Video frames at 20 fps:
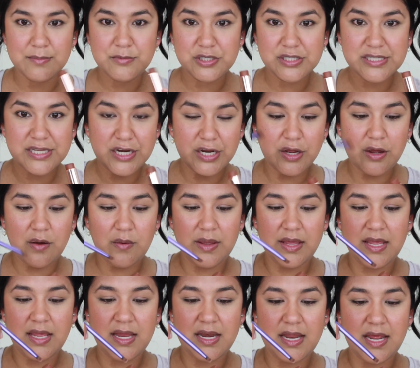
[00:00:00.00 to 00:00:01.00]
I'm just gonna go
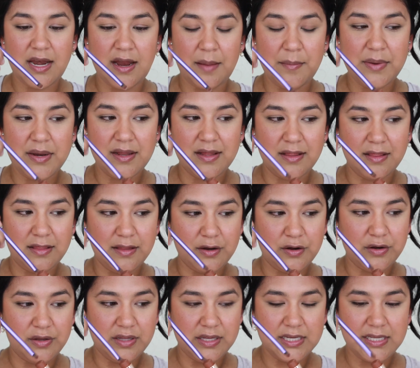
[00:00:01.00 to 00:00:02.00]
in and I'm gonna
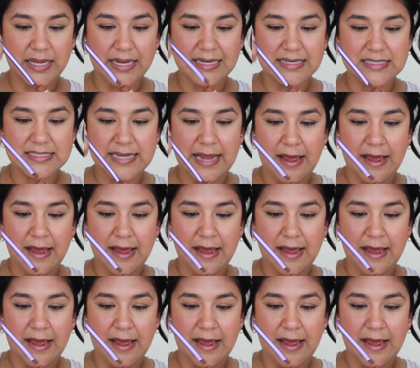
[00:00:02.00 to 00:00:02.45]
literally like